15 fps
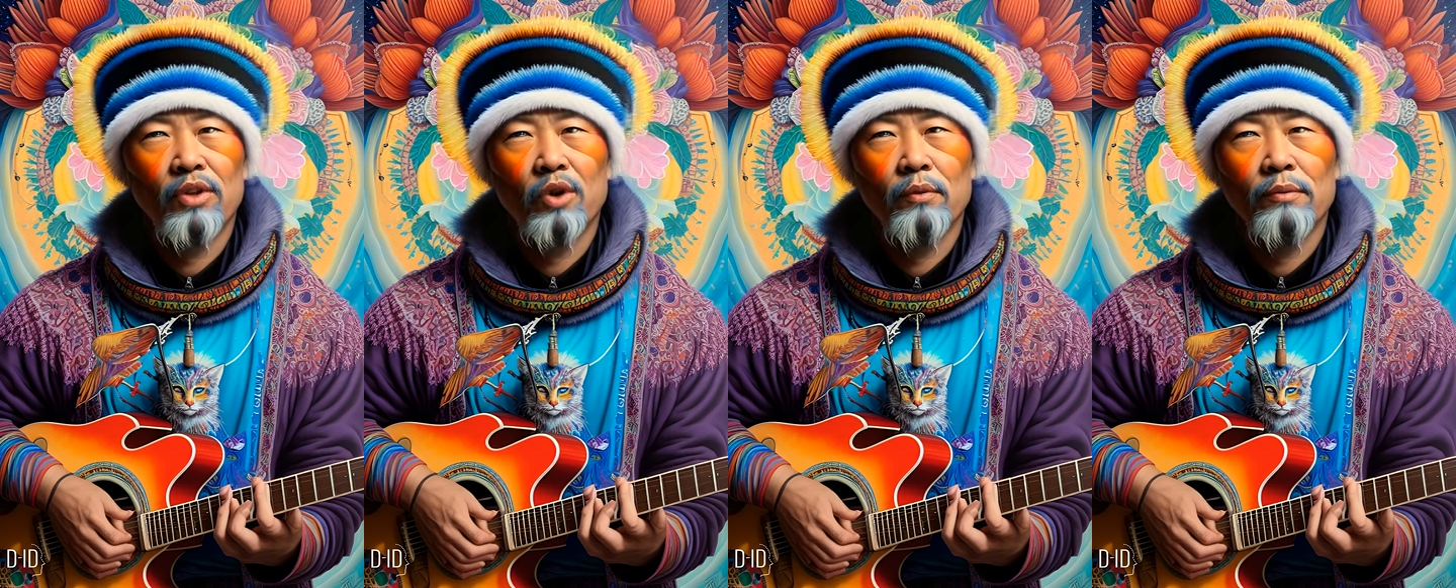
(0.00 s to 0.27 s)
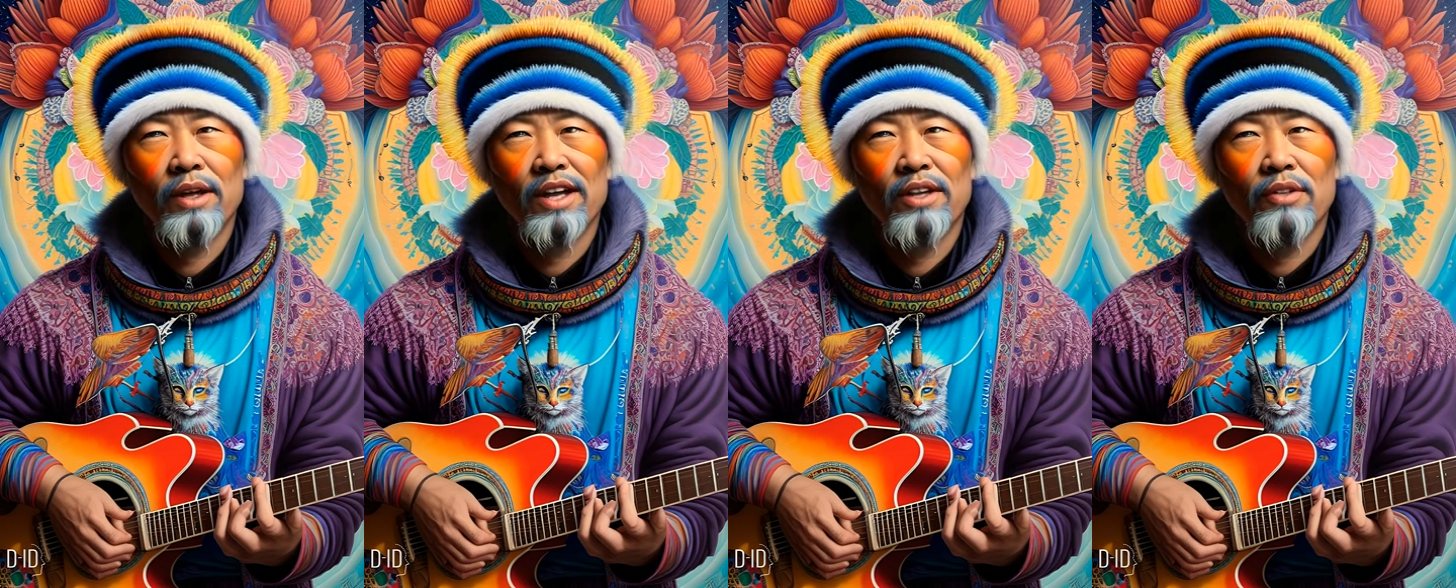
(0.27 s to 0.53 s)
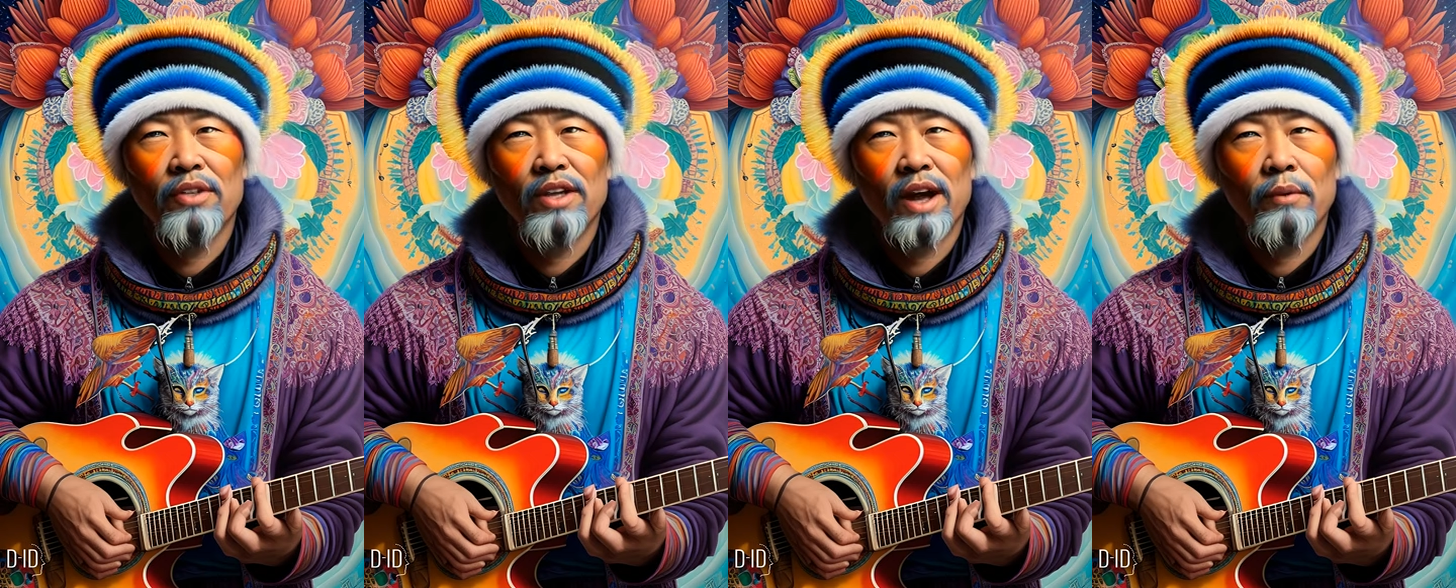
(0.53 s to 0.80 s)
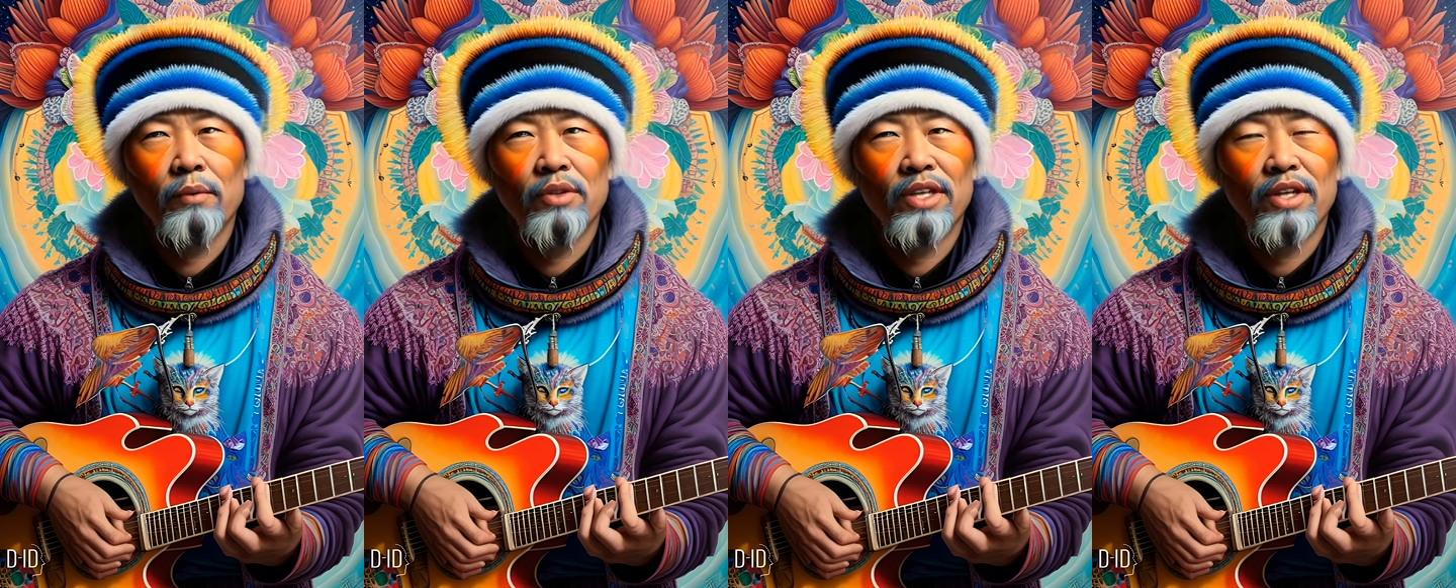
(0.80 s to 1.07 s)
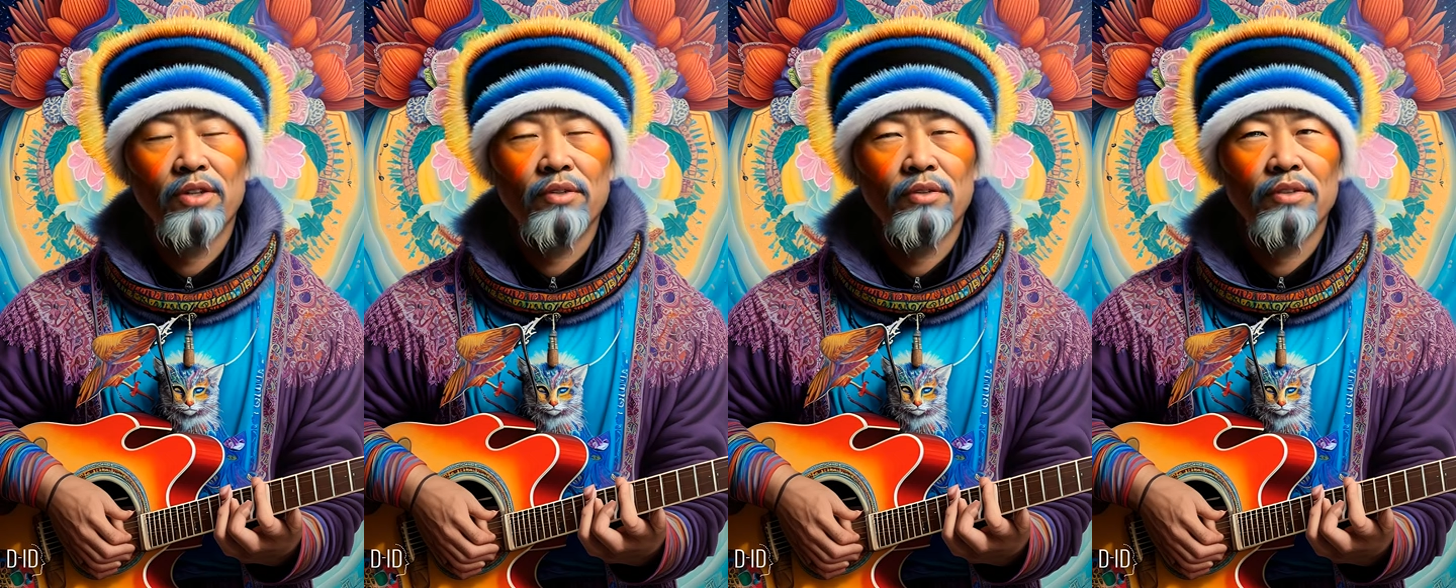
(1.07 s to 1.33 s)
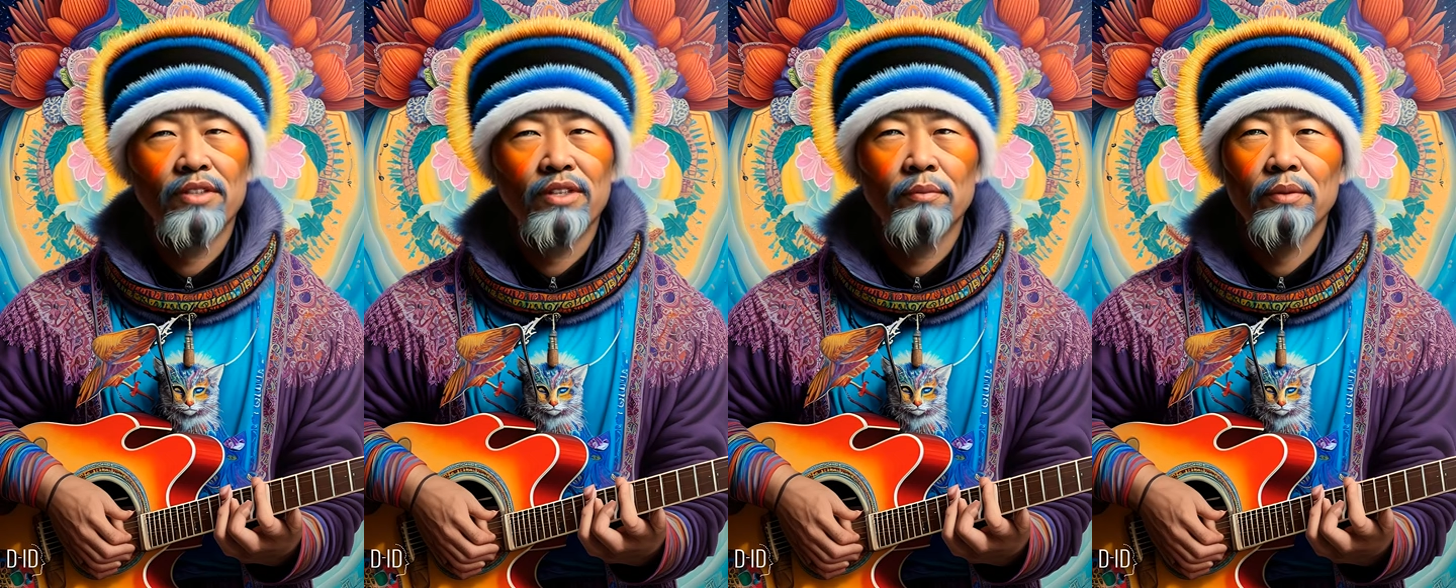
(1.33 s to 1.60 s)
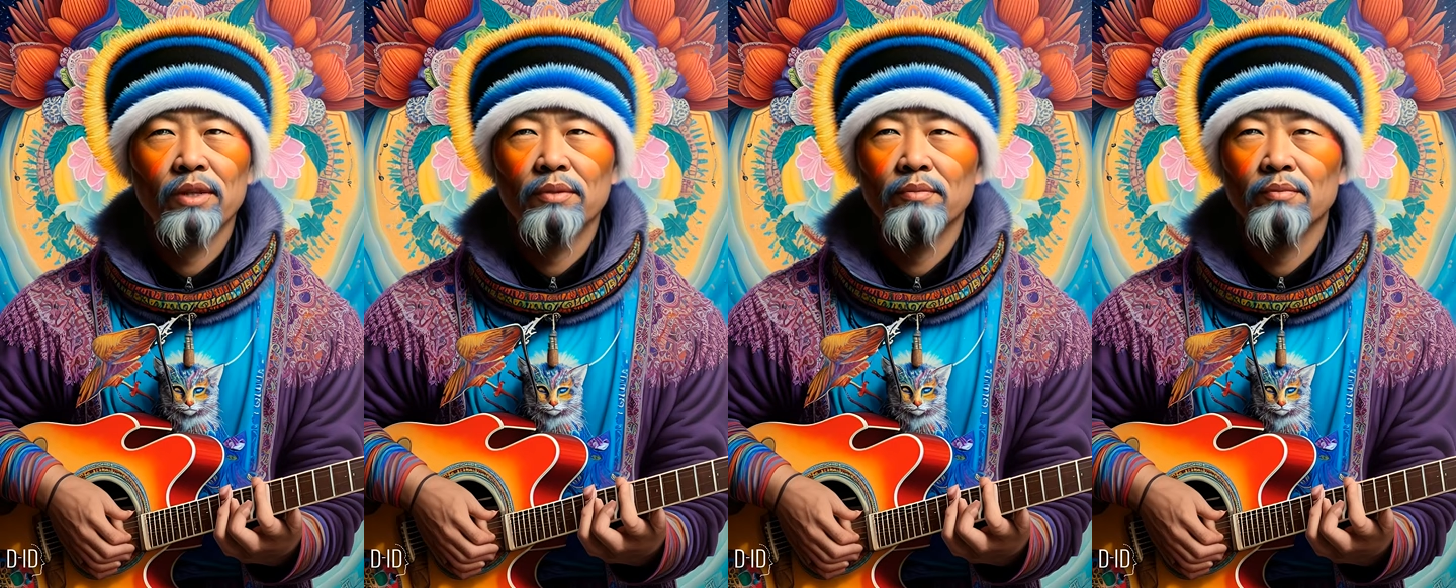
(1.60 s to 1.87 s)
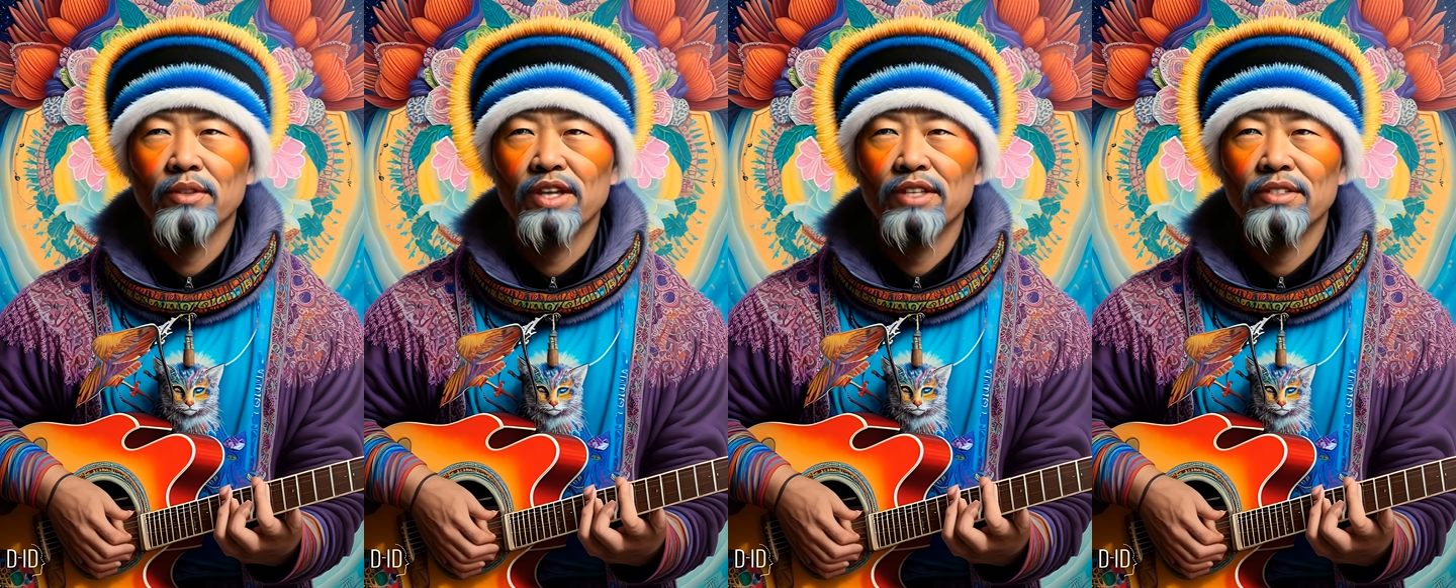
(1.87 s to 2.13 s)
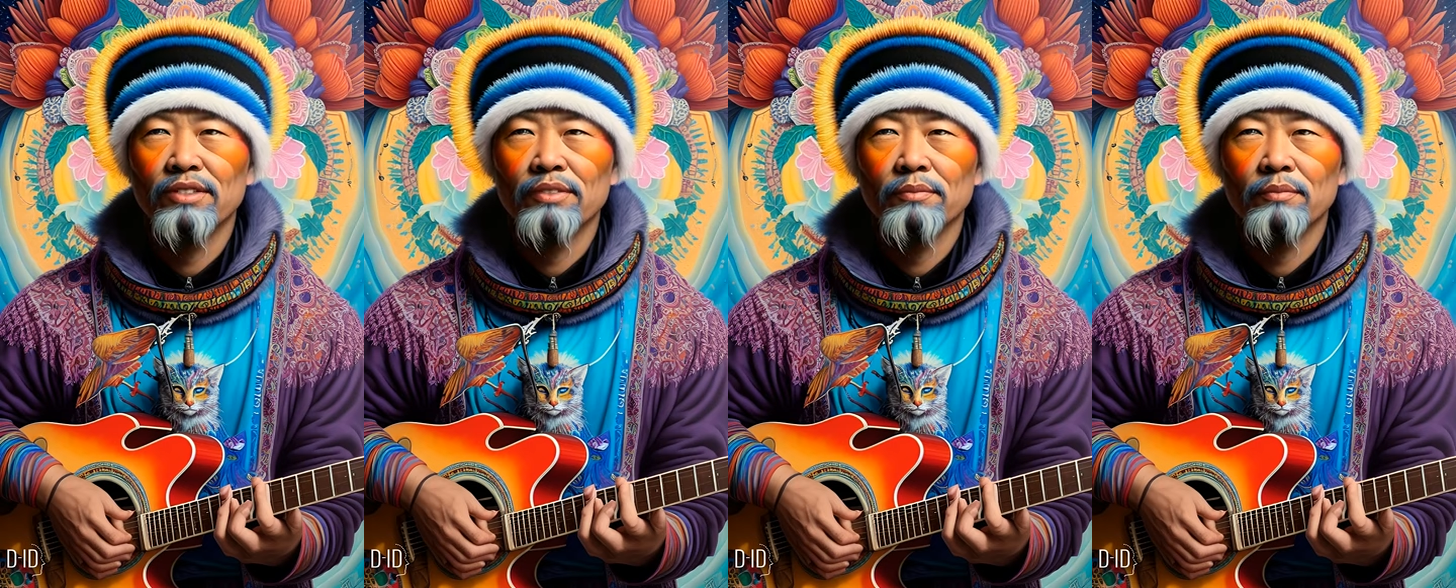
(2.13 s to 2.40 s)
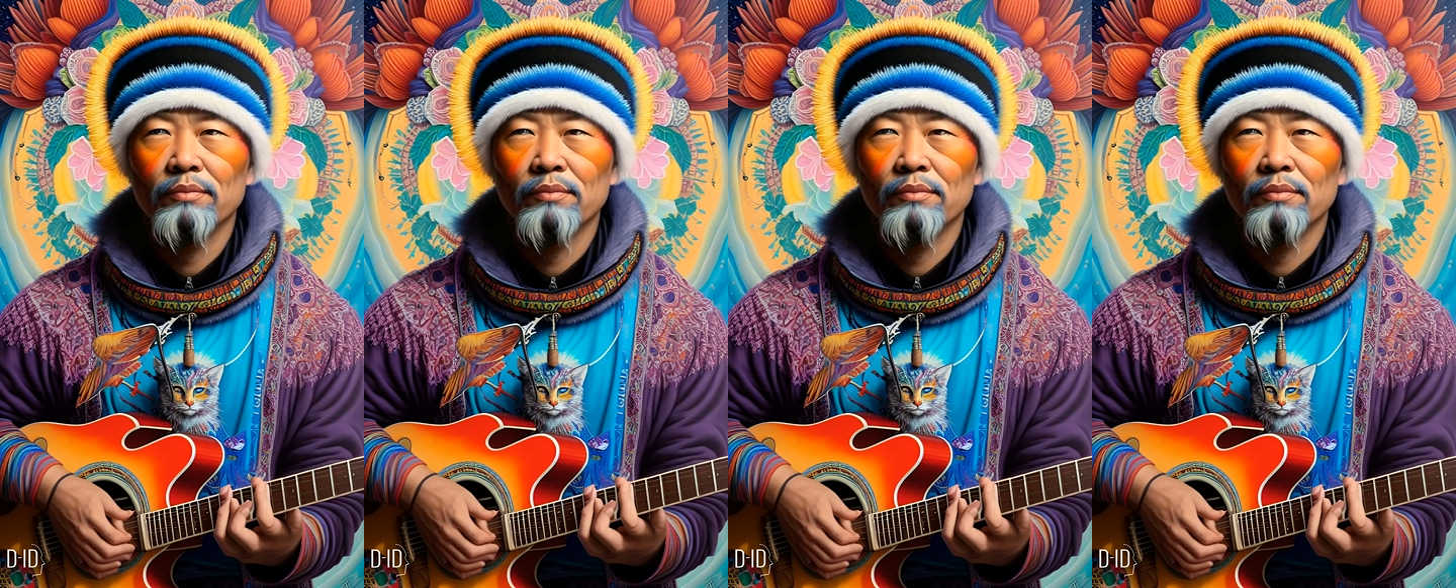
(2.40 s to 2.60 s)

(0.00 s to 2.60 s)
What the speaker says: no matter the obstacles they may face.